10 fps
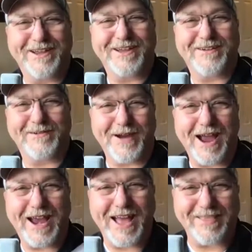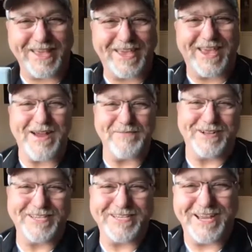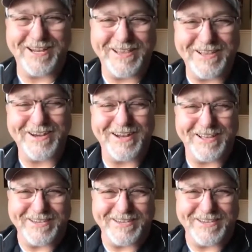right at the camera instead of looking at the